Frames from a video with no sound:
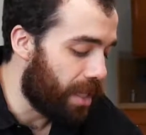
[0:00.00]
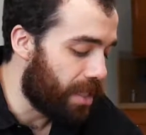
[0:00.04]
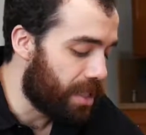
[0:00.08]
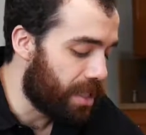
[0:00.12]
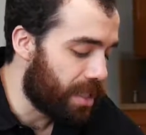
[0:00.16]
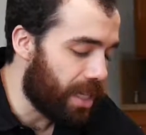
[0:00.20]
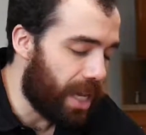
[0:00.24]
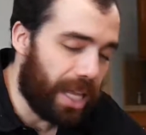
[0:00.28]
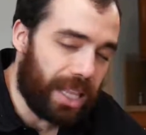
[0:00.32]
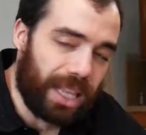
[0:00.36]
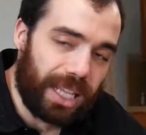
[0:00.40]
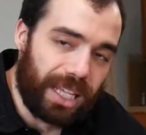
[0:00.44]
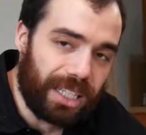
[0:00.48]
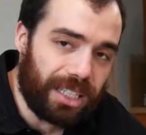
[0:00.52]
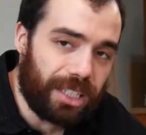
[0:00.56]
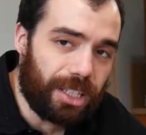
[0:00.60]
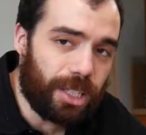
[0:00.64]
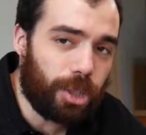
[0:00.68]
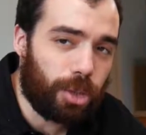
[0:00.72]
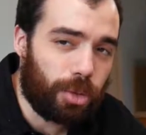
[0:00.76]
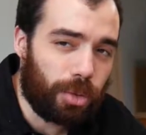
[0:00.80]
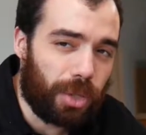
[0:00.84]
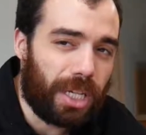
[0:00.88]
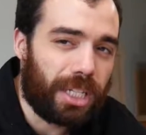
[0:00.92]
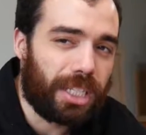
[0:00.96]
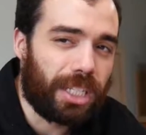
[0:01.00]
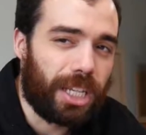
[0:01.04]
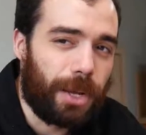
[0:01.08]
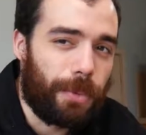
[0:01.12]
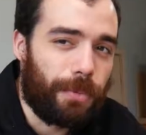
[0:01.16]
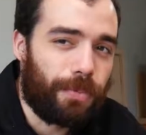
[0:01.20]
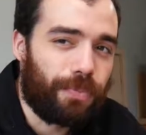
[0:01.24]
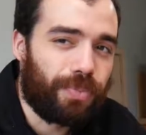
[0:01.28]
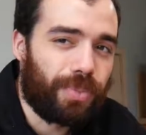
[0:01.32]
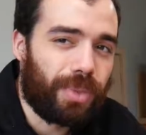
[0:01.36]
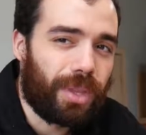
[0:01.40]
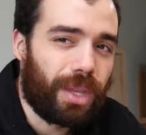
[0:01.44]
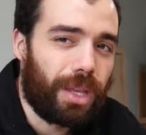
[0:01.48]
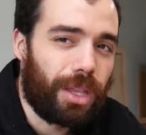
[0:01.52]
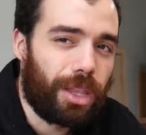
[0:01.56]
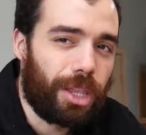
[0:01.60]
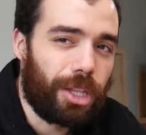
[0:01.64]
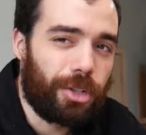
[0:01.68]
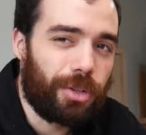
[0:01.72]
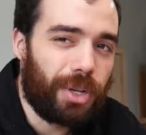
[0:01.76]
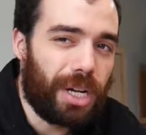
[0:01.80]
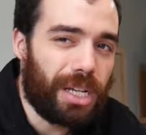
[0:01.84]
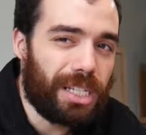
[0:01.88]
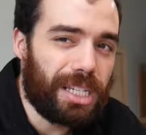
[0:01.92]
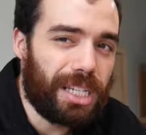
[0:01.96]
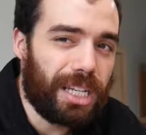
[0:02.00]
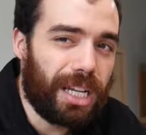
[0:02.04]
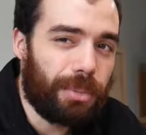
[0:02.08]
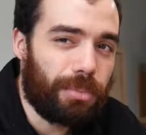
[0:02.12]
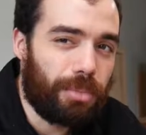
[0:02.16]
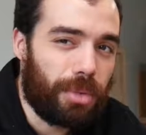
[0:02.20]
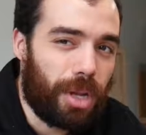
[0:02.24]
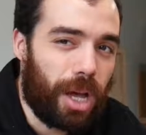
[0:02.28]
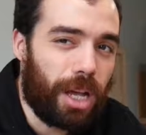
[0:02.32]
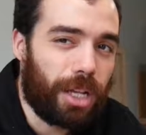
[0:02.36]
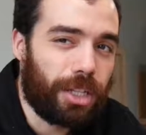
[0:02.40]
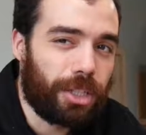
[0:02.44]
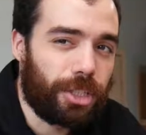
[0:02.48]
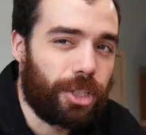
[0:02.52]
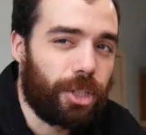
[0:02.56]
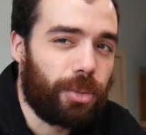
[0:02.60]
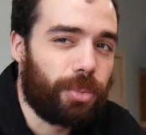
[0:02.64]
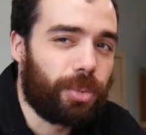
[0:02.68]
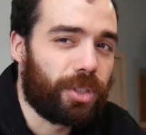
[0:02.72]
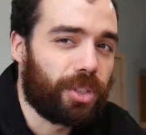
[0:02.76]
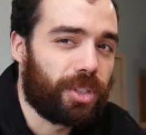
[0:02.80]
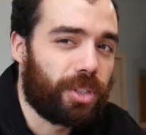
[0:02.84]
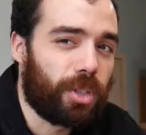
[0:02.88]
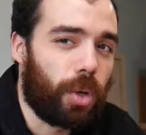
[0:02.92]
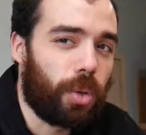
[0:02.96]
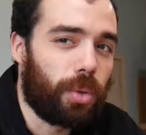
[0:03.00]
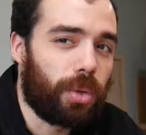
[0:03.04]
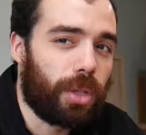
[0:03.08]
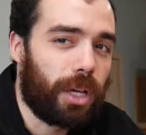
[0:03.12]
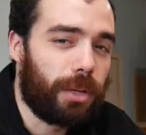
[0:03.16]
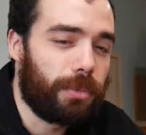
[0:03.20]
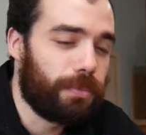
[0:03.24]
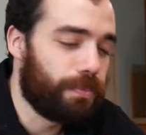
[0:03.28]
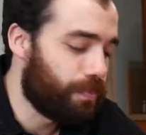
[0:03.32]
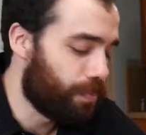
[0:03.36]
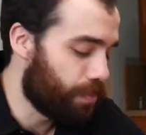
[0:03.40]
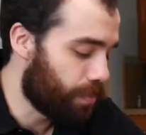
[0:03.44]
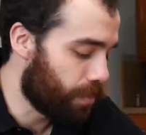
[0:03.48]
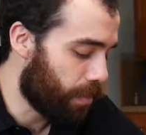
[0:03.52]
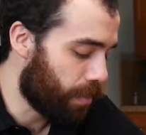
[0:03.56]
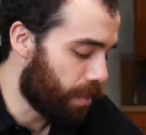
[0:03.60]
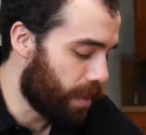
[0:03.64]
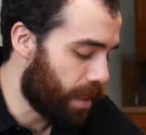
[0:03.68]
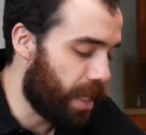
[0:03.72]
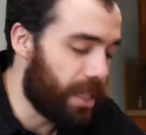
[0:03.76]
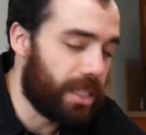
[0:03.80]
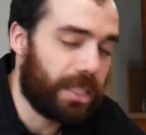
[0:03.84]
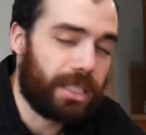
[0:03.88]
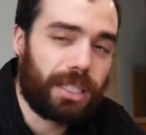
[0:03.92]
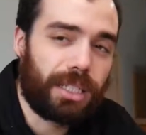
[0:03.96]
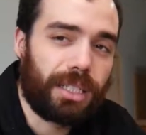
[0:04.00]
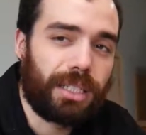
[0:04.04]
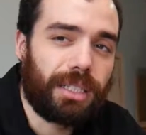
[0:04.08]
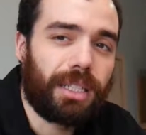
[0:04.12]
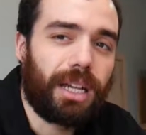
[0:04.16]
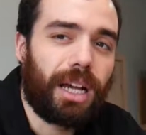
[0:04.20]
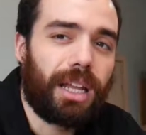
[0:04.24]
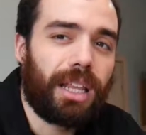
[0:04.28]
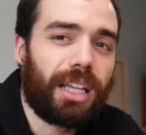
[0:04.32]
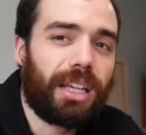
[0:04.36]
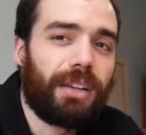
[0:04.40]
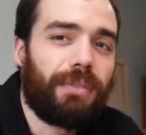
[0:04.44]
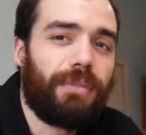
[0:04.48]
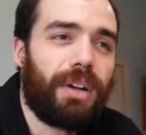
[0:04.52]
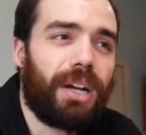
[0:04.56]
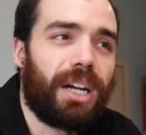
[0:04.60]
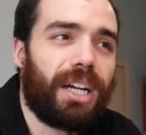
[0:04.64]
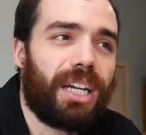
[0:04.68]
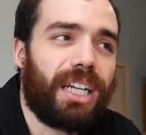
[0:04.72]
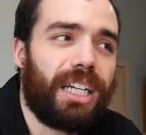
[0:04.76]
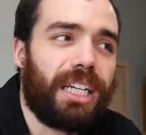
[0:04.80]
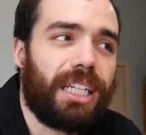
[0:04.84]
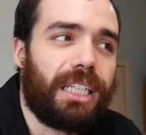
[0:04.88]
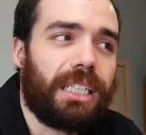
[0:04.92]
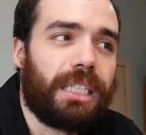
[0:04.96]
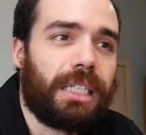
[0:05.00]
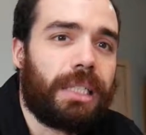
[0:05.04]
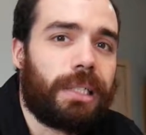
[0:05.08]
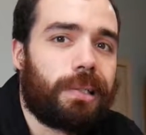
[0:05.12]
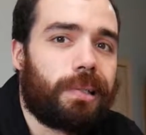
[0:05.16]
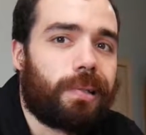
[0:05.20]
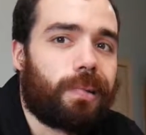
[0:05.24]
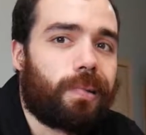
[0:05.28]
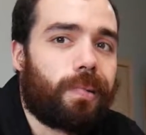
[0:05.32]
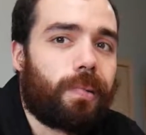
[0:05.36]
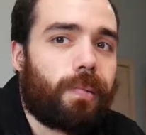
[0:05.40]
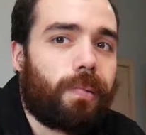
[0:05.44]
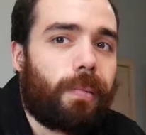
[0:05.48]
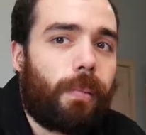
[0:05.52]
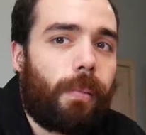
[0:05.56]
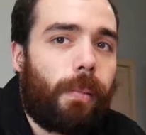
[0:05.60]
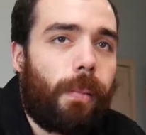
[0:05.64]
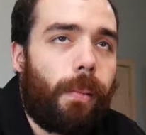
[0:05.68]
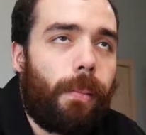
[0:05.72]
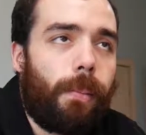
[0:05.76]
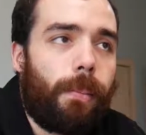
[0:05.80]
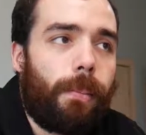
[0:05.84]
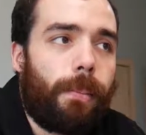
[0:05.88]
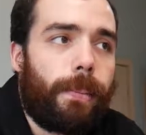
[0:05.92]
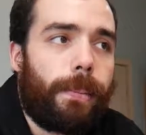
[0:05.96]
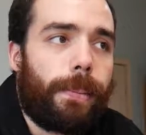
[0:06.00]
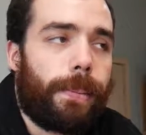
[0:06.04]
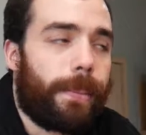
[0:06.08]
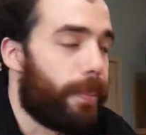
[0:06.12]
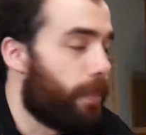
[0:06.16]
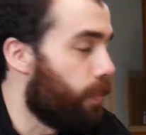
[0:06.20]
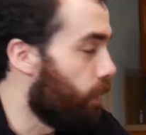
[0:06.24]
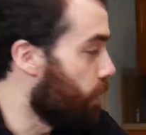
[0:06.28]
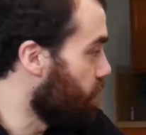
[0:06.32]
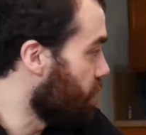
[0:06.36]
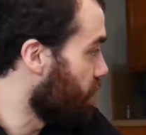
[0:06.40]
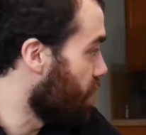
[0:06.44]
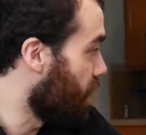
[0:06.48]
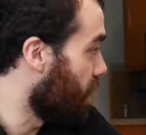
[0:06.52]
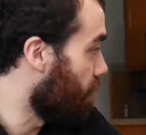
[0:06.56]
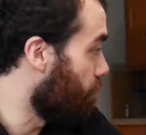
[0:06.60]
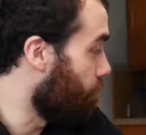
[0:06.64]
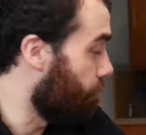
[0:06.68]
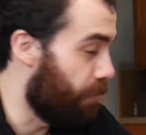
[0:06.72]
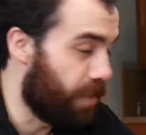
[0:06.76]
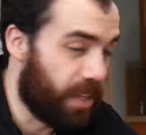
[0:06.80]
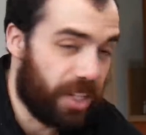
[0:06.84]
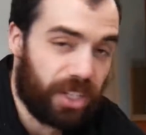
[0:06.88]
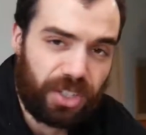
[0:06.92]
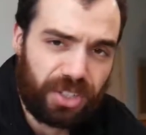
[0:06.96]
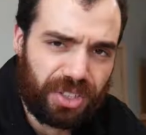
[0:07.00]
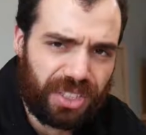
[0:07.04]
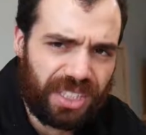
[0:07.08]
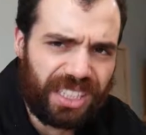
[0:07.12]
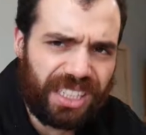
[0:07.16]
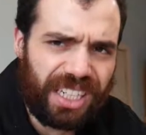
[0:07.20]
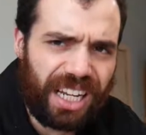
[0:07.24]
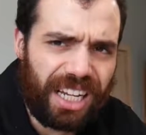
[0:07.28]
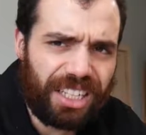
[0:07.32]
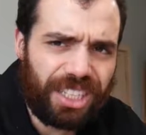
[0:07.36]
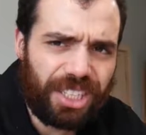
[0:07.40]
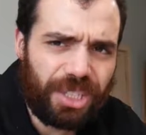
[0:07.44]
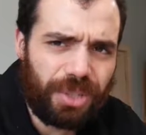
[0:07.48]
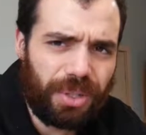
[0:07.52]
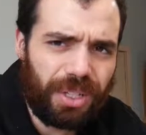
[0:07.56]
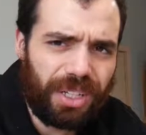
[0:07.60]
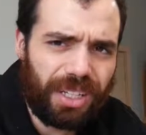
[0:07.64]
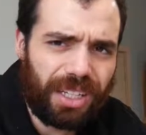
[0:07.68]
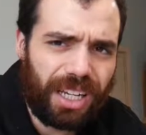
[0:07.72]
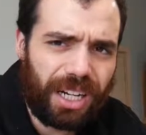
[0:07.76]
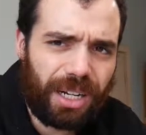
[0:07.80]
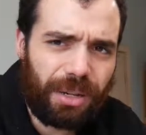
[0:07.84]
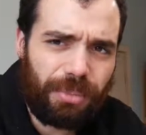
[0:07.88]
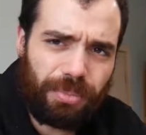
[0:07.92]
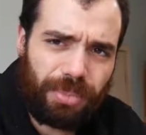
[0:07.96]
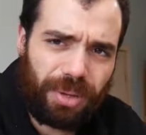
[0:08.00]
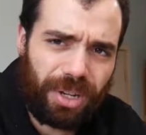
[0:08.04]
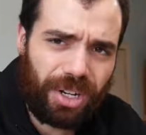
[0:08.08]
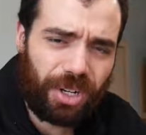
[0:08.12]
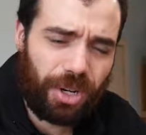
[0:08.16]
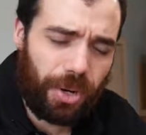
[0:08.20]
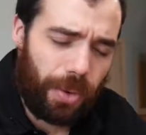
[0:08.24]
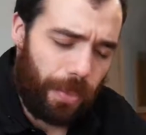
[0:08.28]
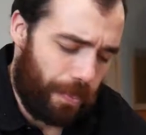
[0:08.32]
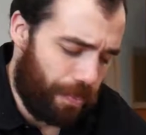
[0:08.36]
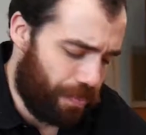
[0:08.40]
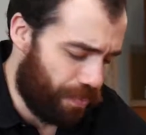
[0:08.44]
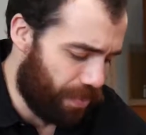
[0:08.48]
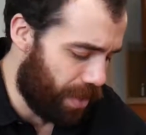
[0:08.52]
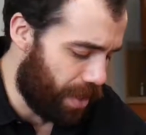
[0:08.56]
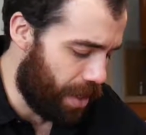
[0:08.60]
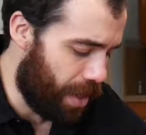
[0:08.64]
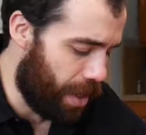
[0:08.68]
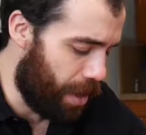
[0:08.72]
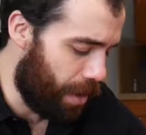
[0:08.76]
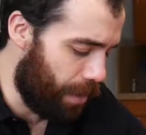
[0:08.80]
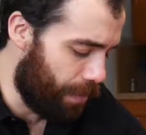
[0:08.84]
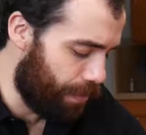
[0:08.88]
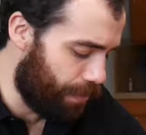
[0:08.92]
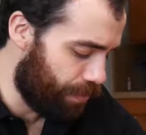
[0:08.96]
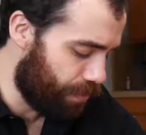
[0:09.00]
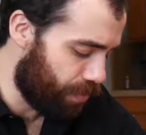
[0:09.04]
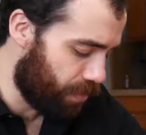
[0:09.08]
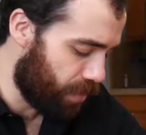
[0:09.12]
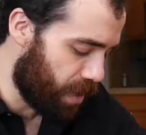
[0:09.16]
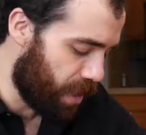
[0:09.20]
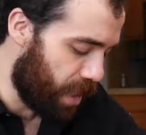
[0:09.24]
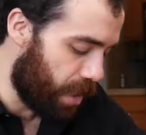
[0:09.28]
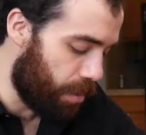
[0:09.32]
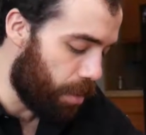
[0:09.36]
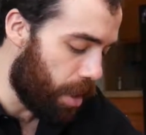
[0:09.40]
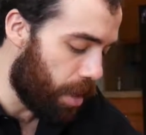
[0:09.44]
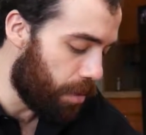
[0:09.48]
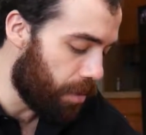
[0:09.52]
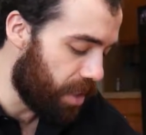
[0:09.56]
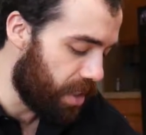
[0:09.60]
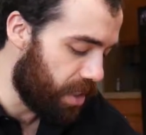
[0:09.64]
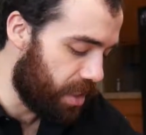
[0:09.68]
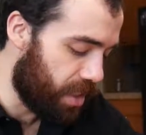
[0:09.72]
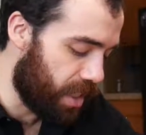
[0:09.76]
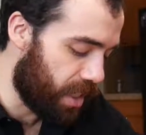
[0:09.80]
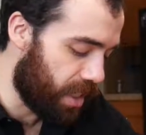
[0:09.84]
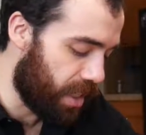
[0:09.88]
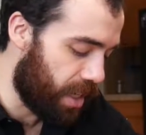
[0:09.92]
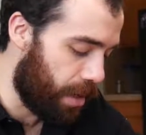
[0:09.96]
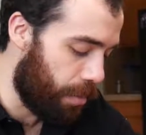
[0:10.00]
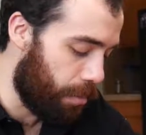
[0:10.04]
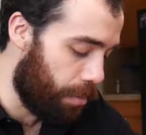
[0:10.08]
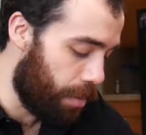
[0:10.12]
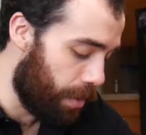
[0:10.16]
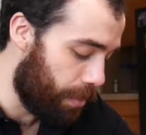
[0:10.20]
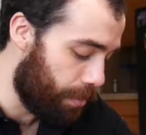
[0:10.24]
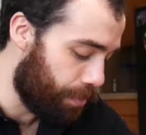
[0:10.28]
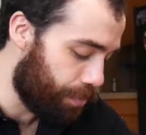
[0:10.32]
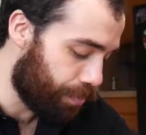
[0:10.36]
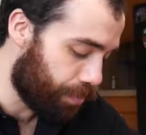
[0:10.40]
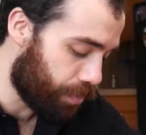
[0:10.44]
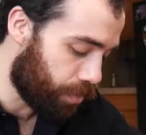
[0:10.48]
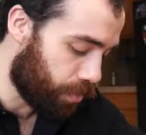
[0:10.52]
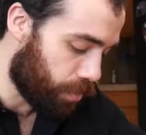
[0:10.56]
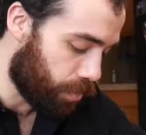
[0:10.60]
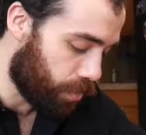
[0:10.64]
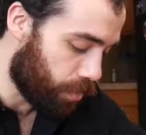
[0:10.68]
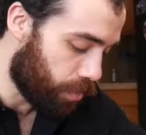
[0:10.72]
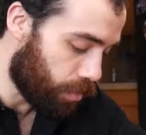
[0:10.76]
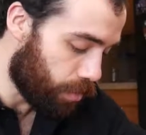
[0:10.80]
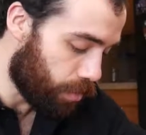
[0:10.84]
think it's the dressing The dressing I'm not super sold on. It's got like a very like vinegary taste to it, kind of bitter. I'm not really digging it, but